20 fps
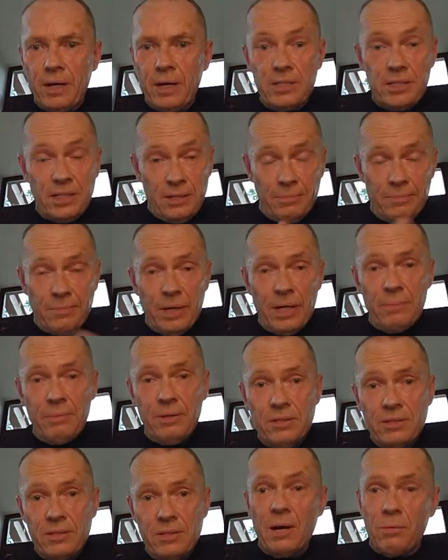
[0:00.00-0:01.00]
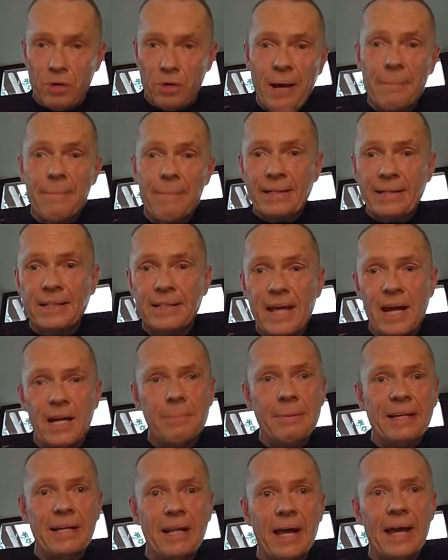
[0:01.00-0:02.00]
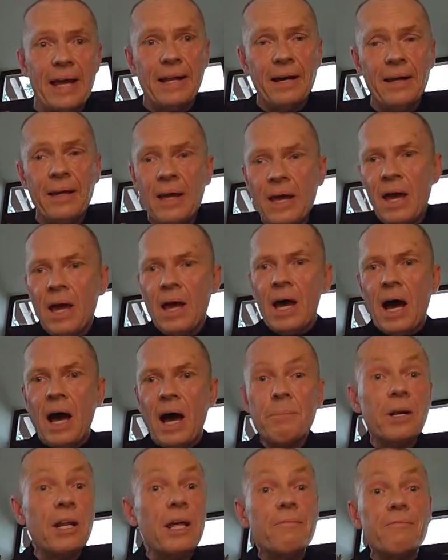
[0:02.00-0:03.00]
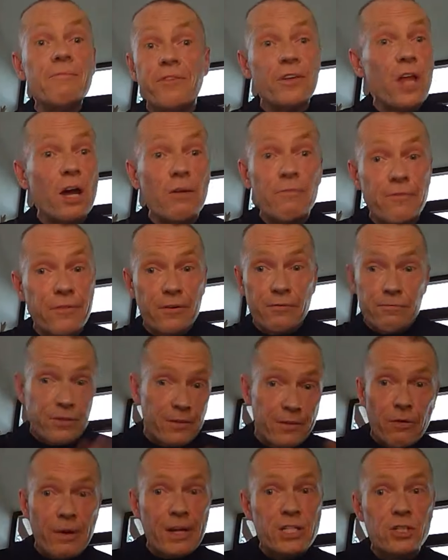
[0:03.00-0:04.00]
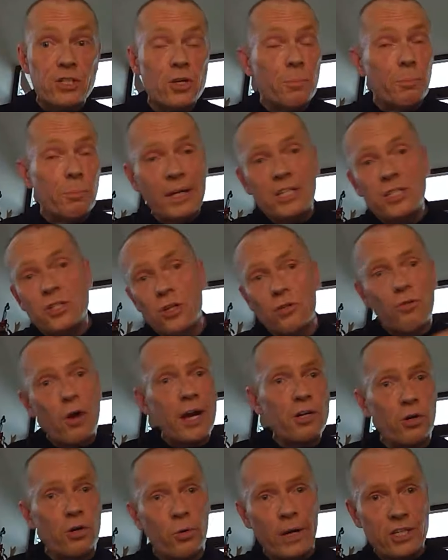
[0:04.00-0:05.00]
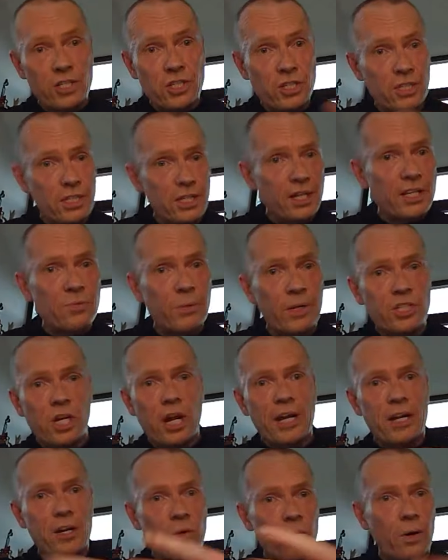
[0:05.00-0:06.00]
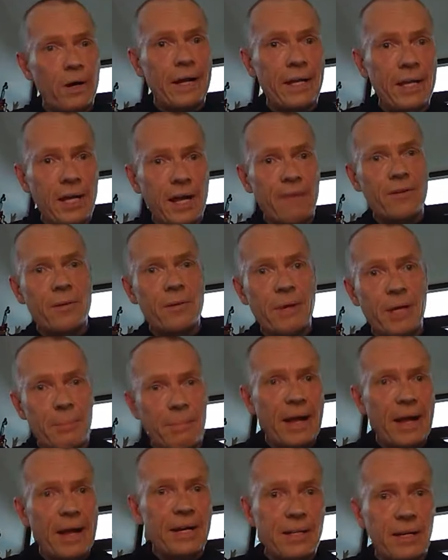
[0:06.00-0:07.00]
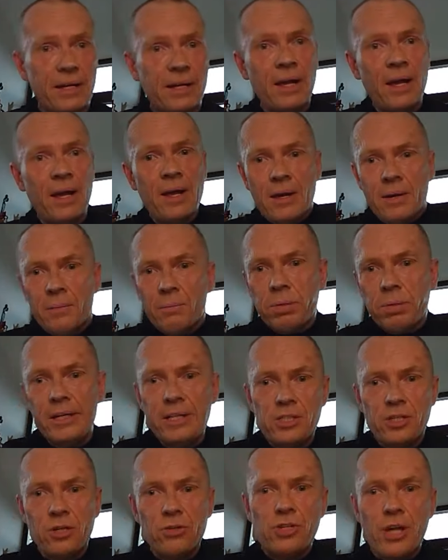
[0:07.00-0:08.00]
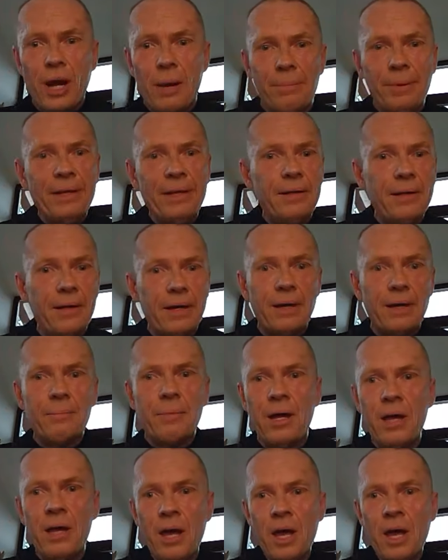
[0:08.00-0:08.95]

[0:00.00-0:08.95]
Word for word: Actually, maybe, yeah, we'll come back to Dan a bit later. Um, but for, that, for, for the rest of you, please do write your questions in. As we're chatting away here, having a bit of banter, please do jump in. Um,